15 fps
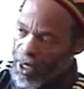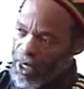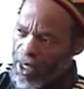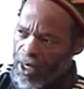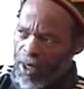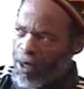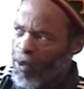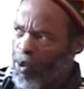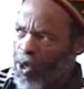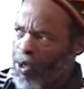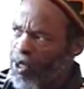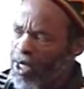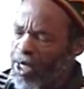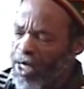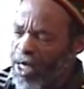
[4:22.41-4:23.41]
he worked
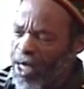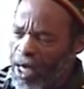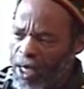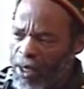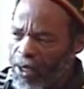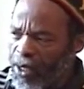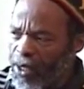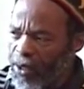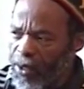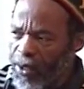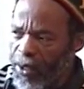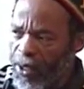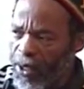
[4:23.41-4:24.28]
with a lot of artists,